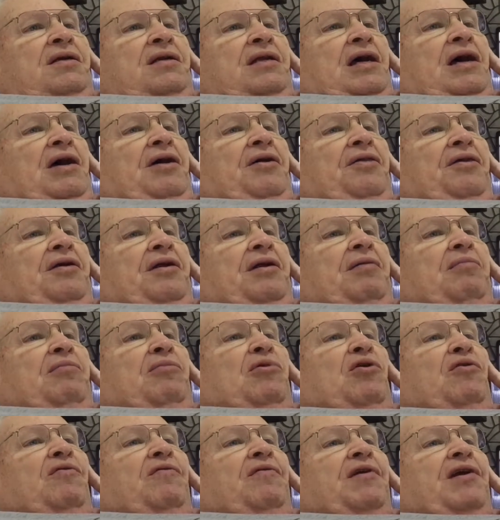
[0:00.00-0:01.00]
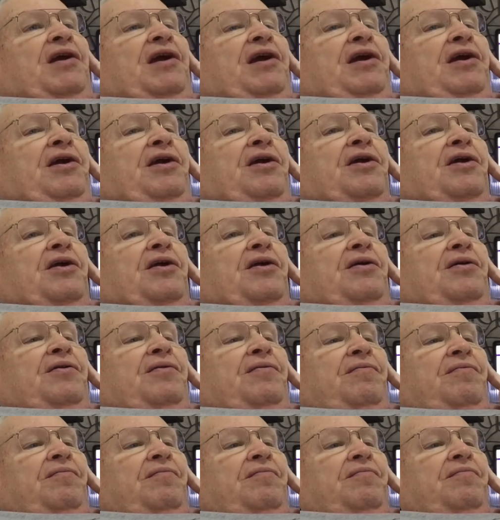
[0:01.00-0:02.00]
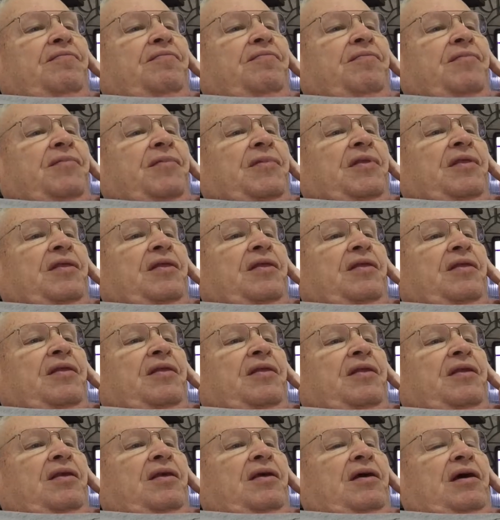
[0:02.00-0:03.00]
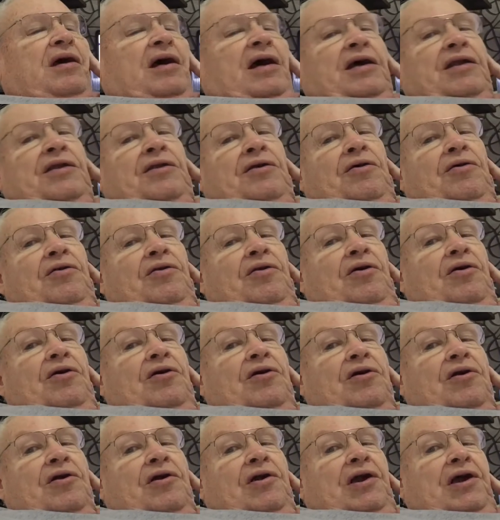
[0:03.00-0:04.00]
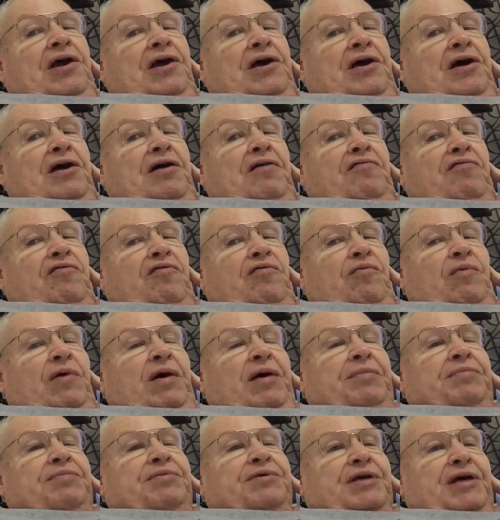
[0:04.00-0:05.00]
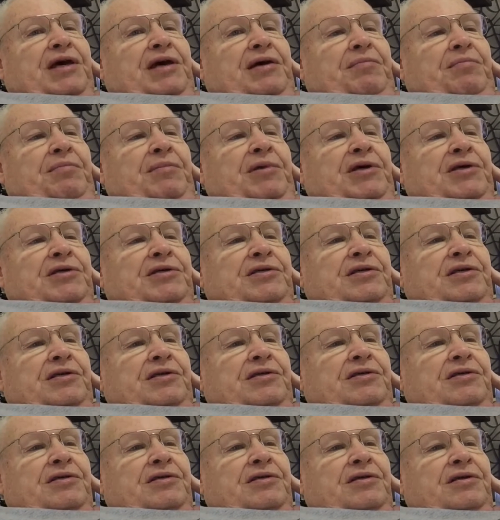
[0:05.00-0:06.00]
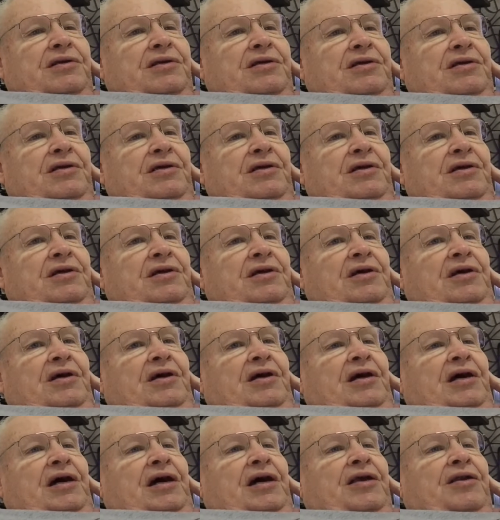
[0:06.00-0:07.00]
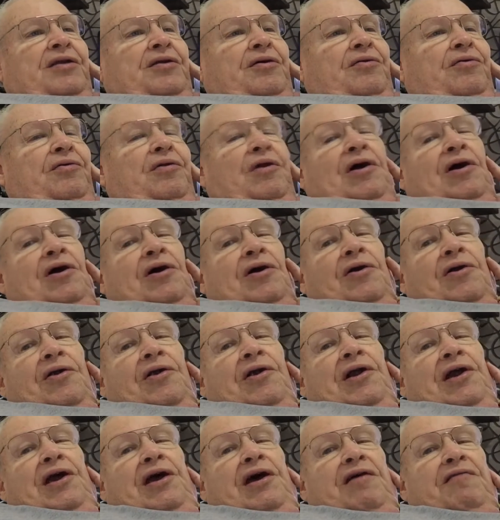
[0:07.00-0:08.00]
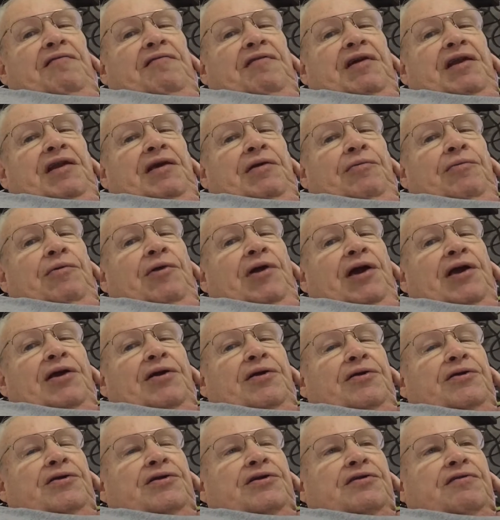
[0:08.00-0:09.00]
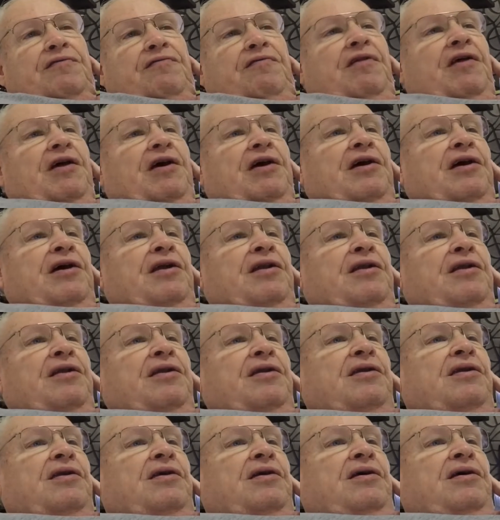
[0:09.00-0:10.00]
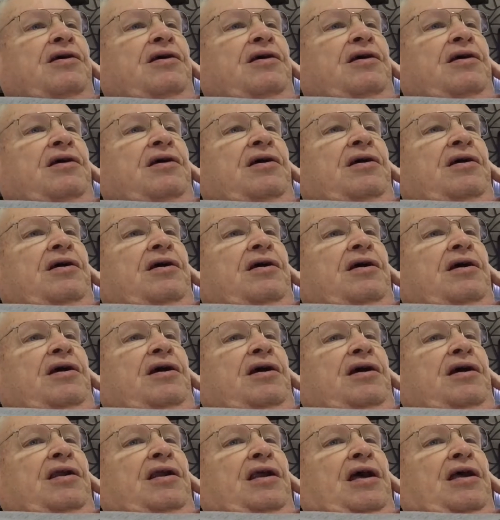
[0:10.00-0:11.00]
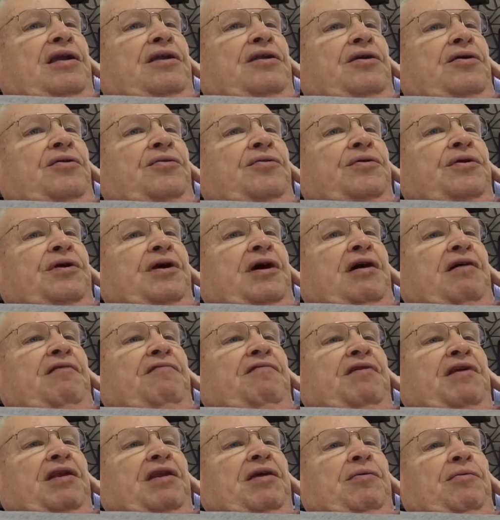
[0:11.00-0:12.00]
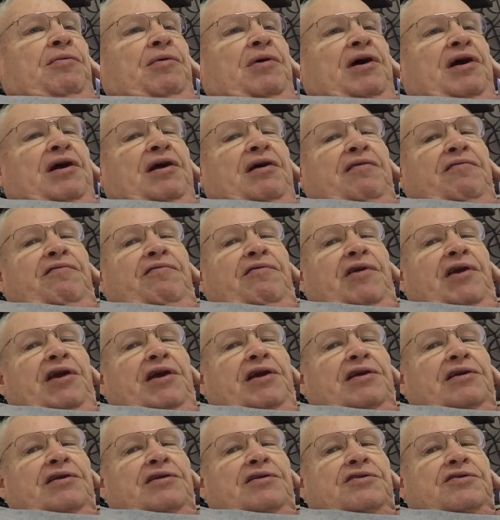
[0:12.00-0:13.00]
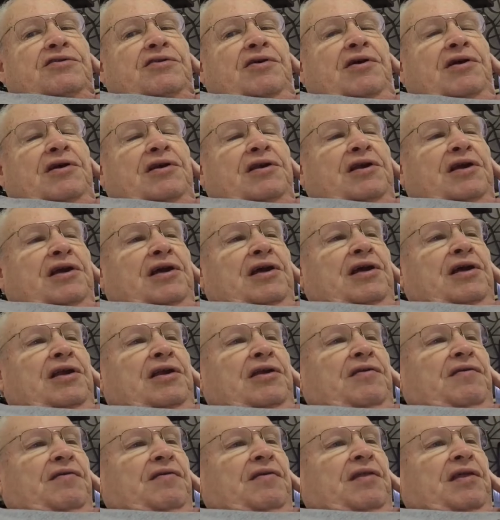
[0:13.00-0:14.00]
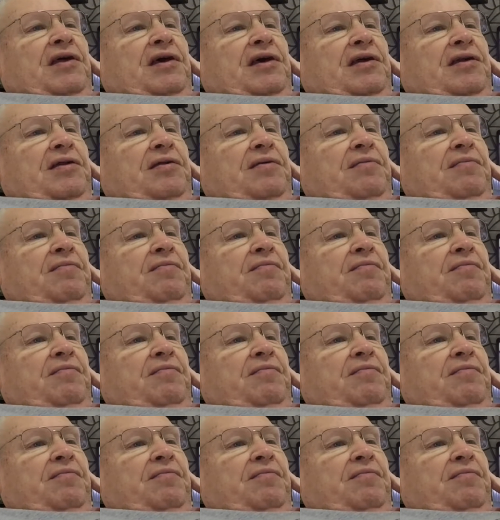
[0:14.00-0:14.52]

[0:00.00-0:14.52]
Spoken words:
now that I'm over here, I no longer have a website business. I no longer have any records of that. And I don't have any way of reconstructing any of that.